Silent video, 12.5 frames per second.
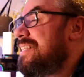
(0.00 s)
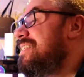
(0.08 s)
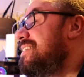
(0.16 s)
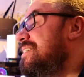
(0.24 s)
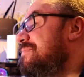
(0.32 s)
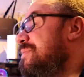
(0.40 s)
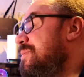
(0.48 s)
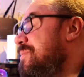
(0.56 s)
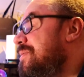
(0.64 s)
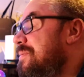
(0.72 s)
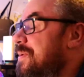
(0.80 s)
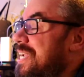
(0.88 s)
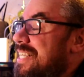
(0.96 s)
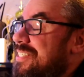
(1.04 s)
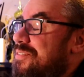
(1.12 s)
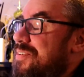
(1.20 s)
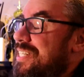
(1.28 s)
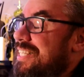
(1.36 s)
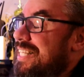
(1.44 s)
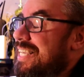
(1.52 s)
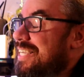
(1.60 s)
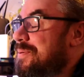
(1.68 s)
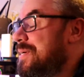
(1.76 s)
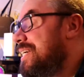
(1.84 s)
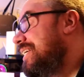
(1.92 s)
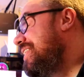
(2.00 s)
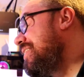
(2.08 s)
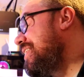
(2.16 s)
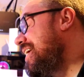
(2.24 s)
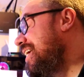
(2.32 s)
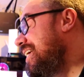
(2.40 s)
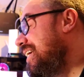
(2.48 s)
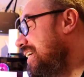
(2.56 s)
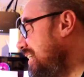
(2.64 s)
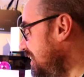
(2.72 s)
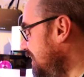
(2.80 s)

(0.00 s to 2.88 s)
They just float away serenely, quite the thing.